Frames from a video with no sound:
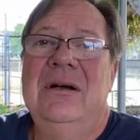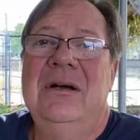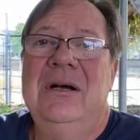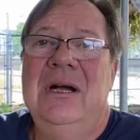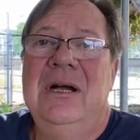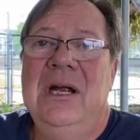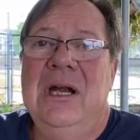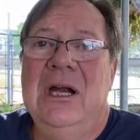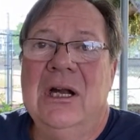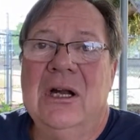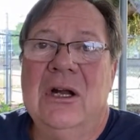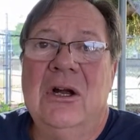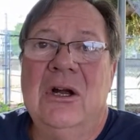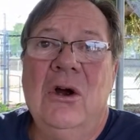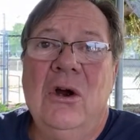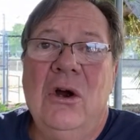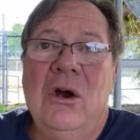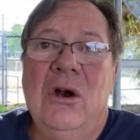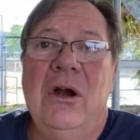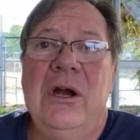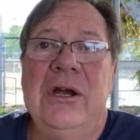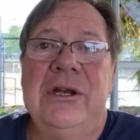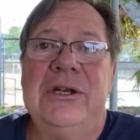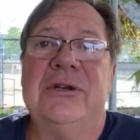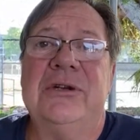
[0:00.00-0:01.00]

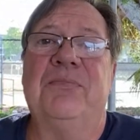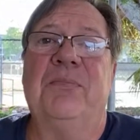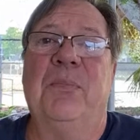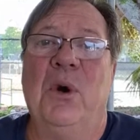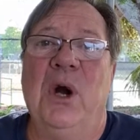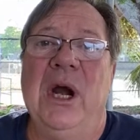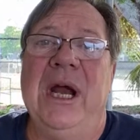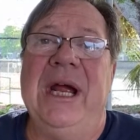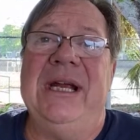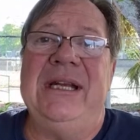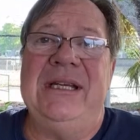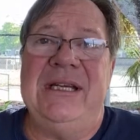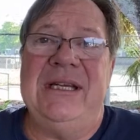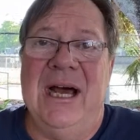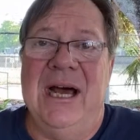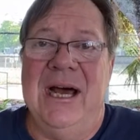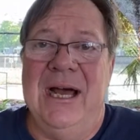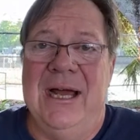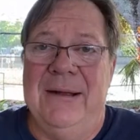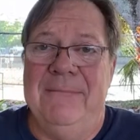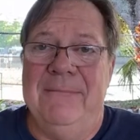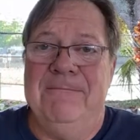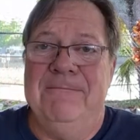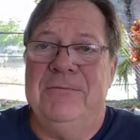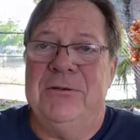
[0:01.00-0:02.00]
encouraged break
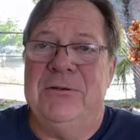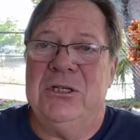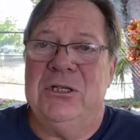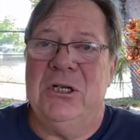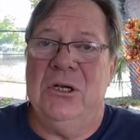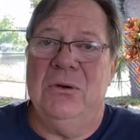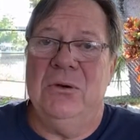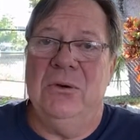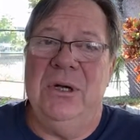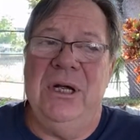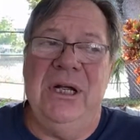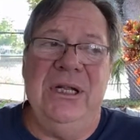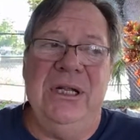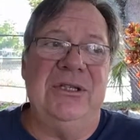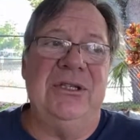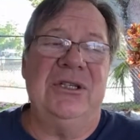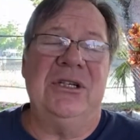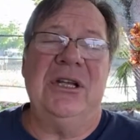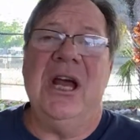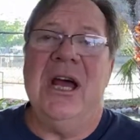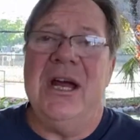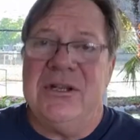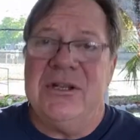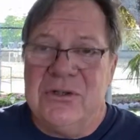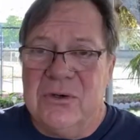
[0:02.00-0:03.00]
time. So it's
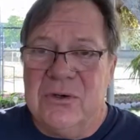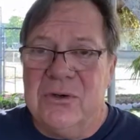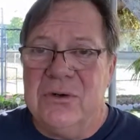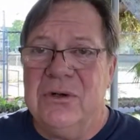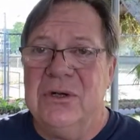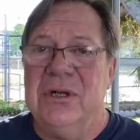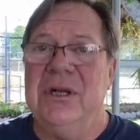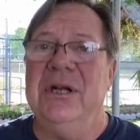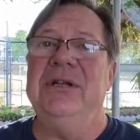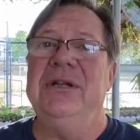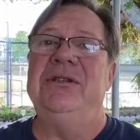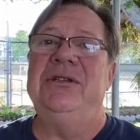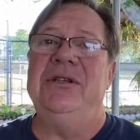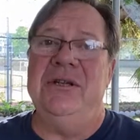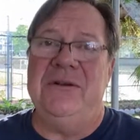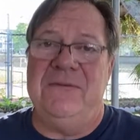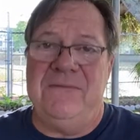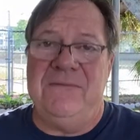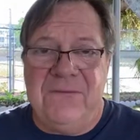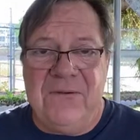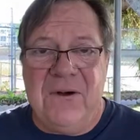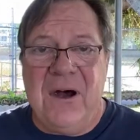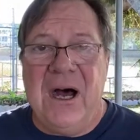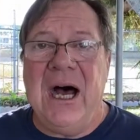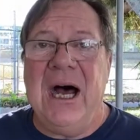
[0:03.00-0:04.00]
scheduled. It's at
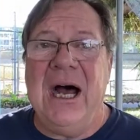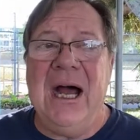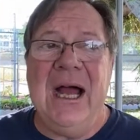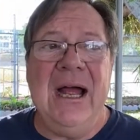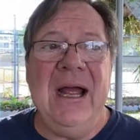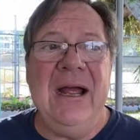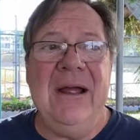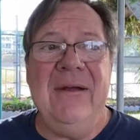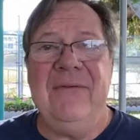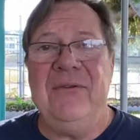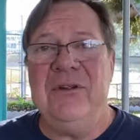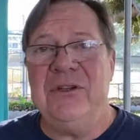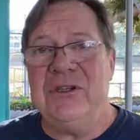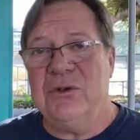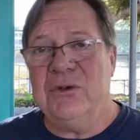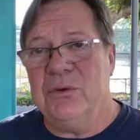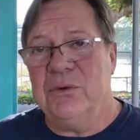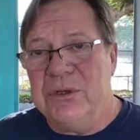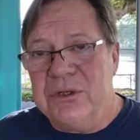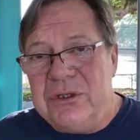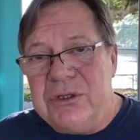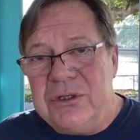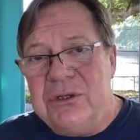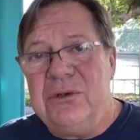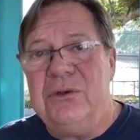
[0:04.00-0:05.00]
5. It's on
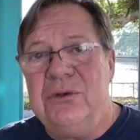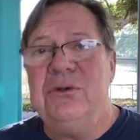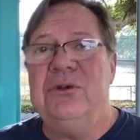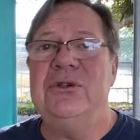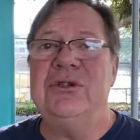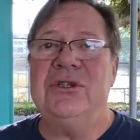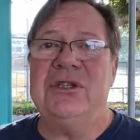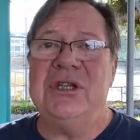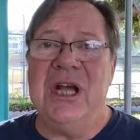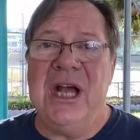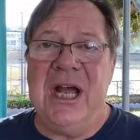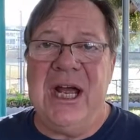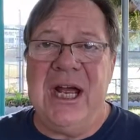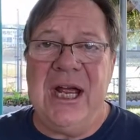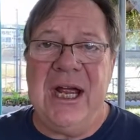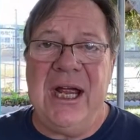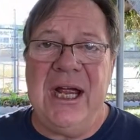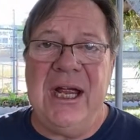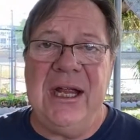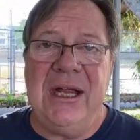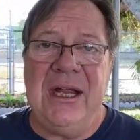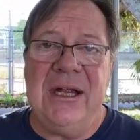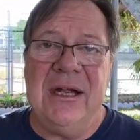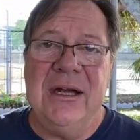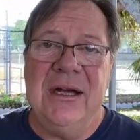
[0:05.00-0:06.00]

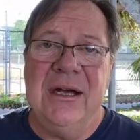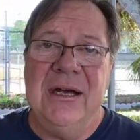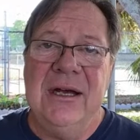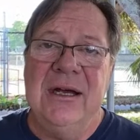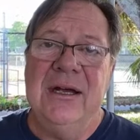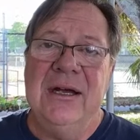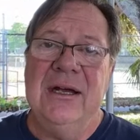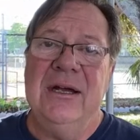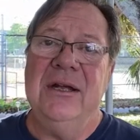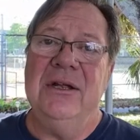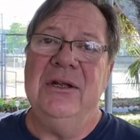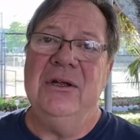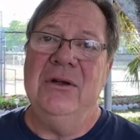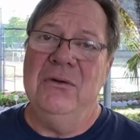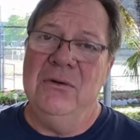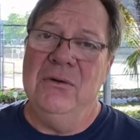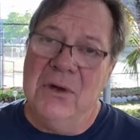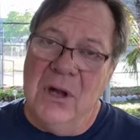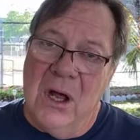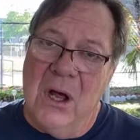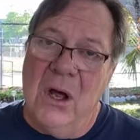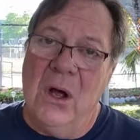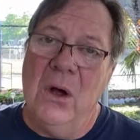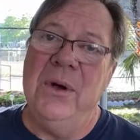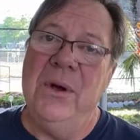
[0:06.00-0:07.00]
Tuesday. You
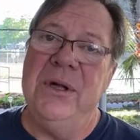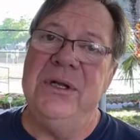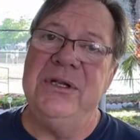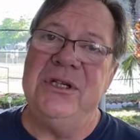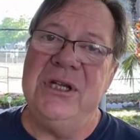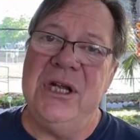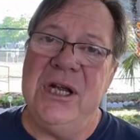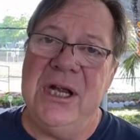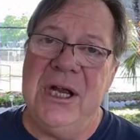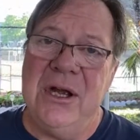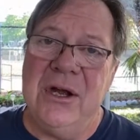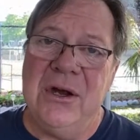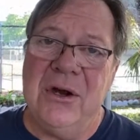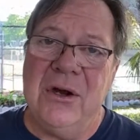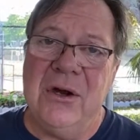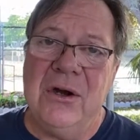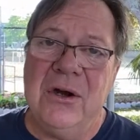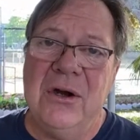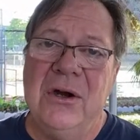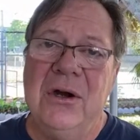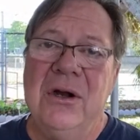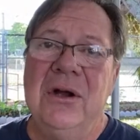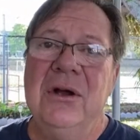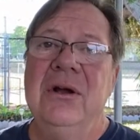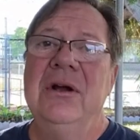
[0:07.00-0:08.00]
know it's
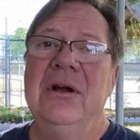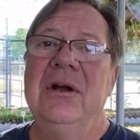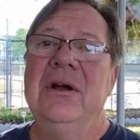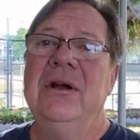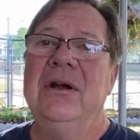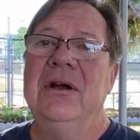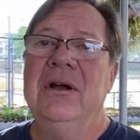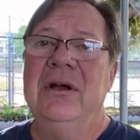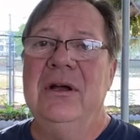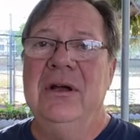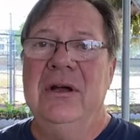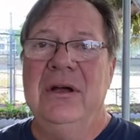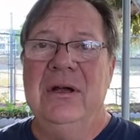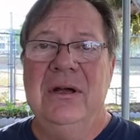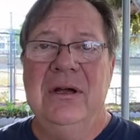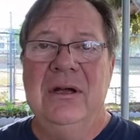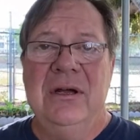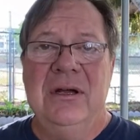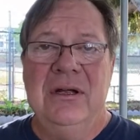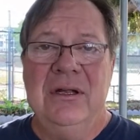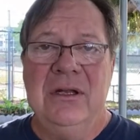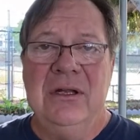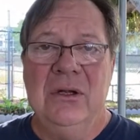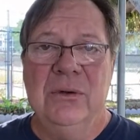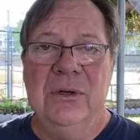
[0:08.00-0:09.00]
here.
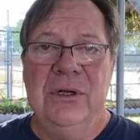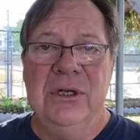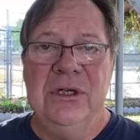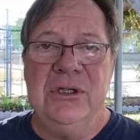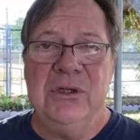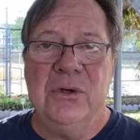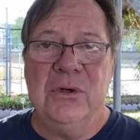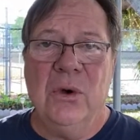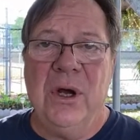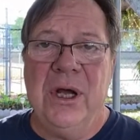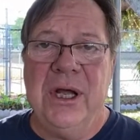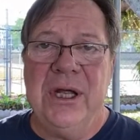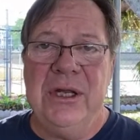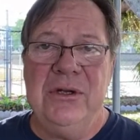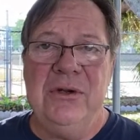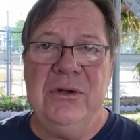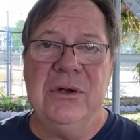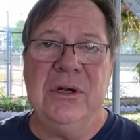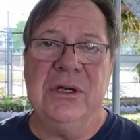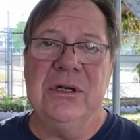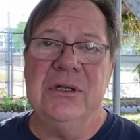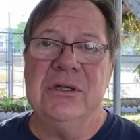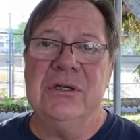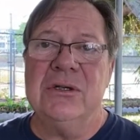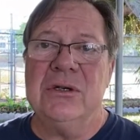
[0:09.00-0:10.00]
You enjoy it. You
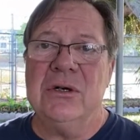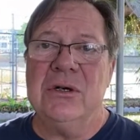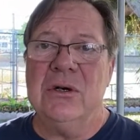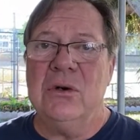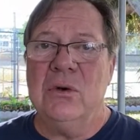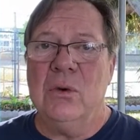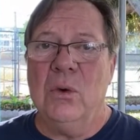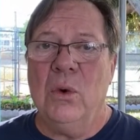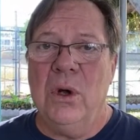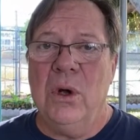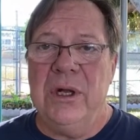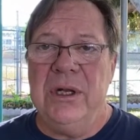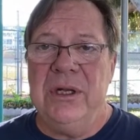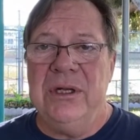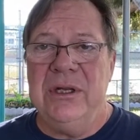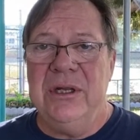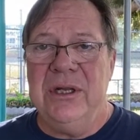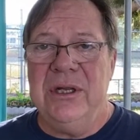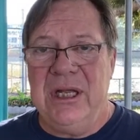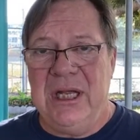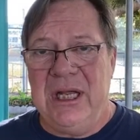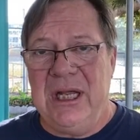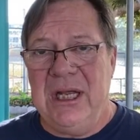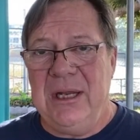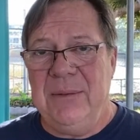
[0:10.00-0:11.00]
can turn on
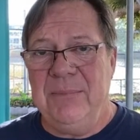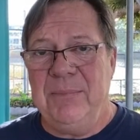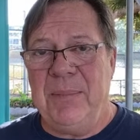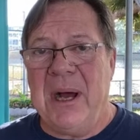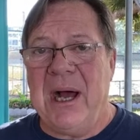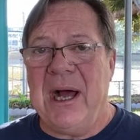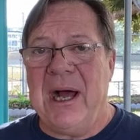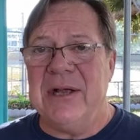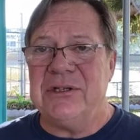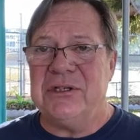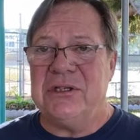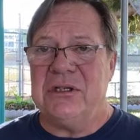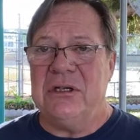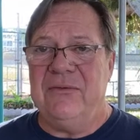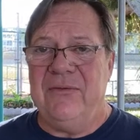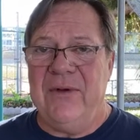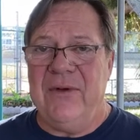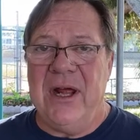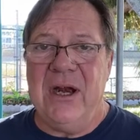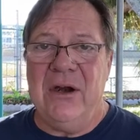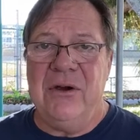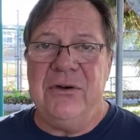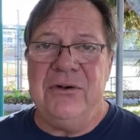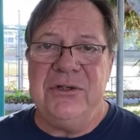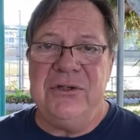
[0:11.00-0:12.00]
the positive
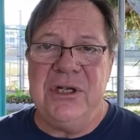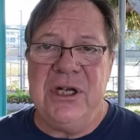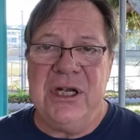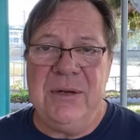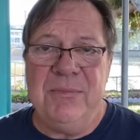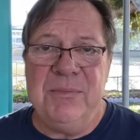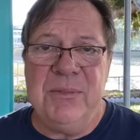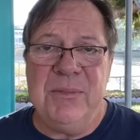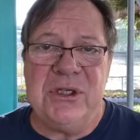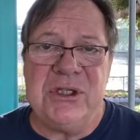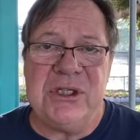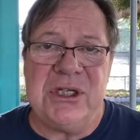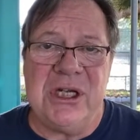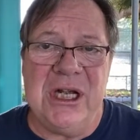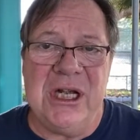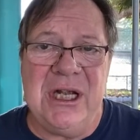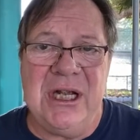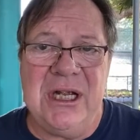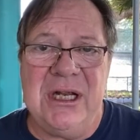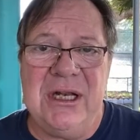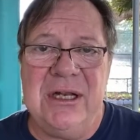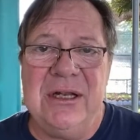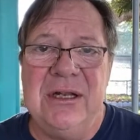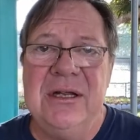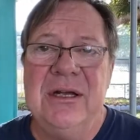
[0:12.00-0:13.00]
energy
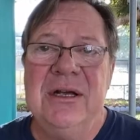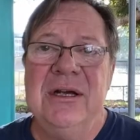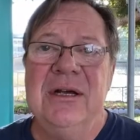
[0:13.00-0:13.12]
machine